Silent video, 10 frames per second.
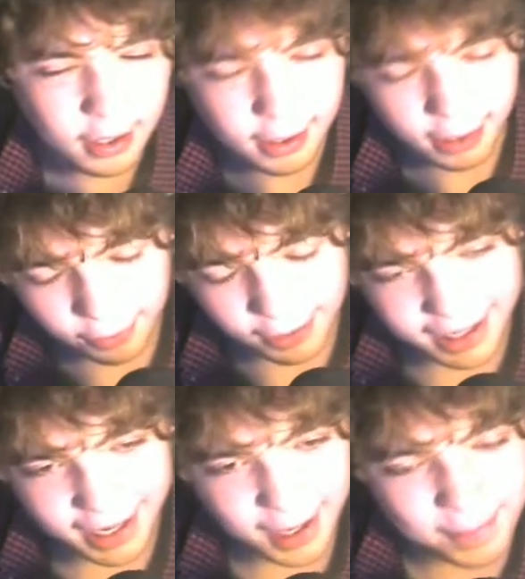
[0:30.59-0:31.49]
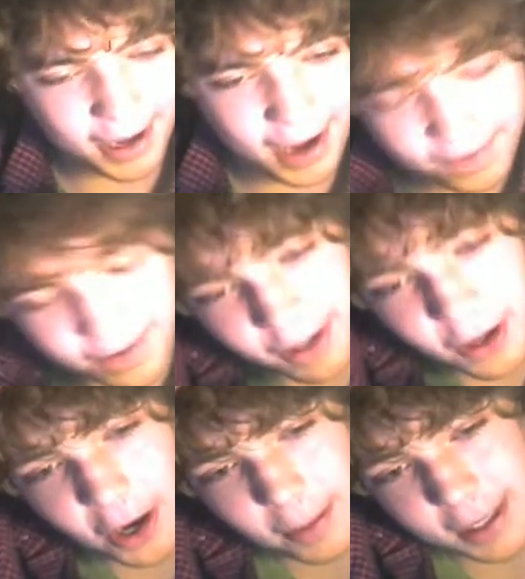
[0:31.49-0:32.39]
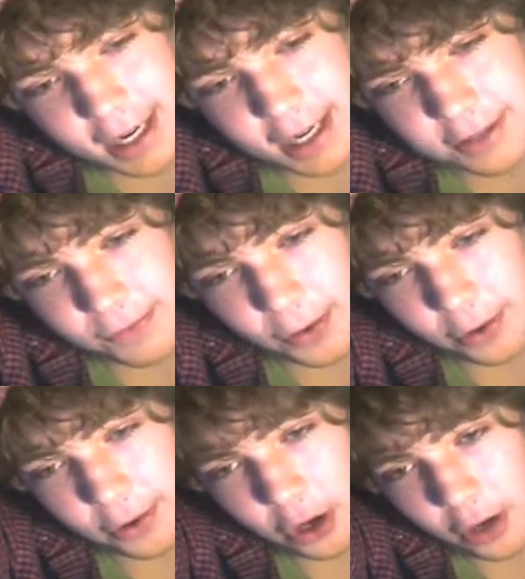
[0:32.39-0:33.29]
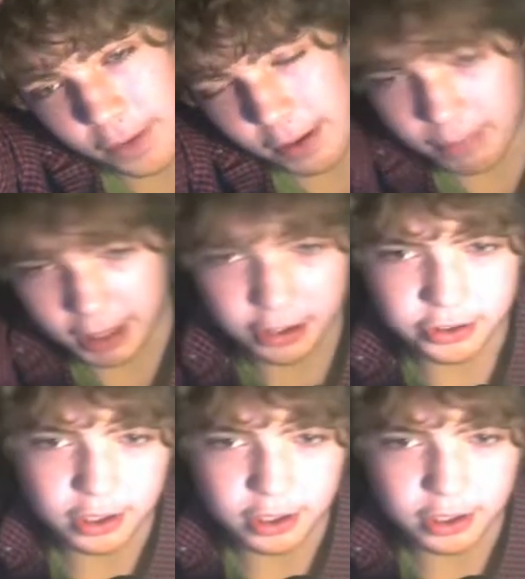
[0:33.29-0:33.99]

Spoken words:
I don't really care, but I feel obligated to vote on all of them because,